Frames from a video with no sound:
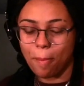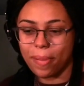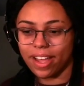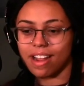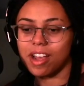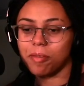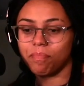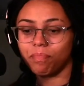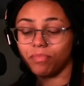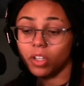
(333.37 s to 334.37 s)
But
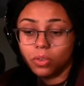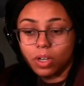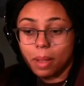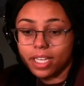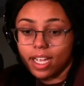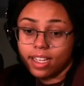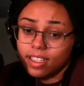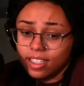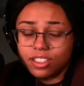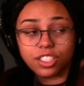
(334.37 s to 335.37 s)
no, I mean,
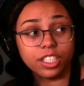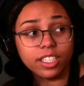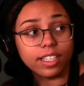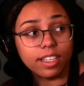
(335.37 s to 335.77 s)
it's good.